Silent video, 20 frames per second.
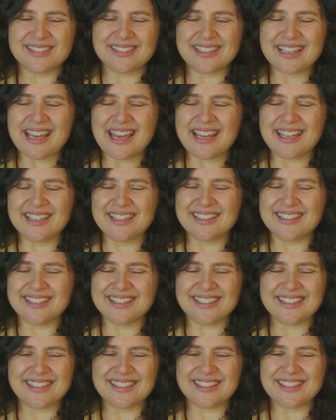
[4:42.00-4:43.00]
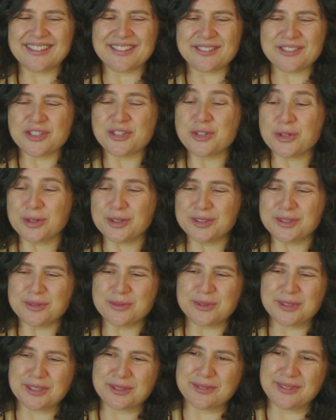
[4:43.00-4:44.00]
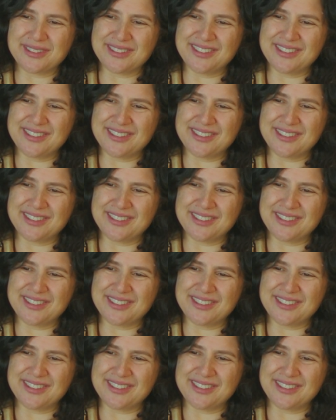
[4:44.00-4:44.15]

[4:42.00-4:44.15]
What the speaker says: and a joy to work with.